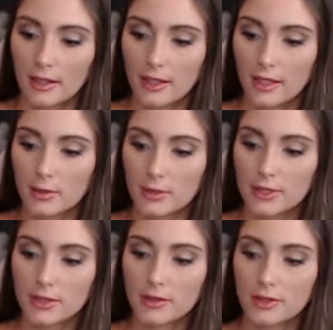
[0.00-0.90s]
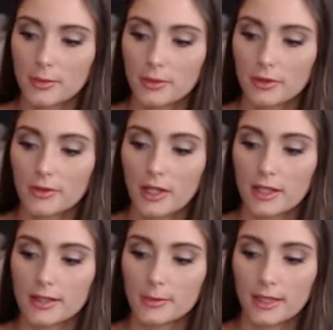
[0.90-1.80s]
that it was soon to prove
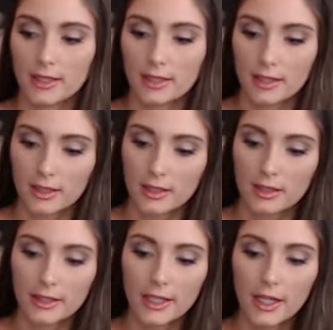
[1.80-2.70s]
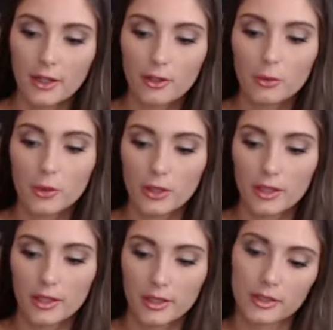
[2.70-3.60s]
not to be. Like air or
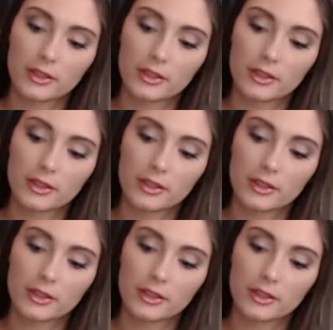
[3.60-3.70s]
water.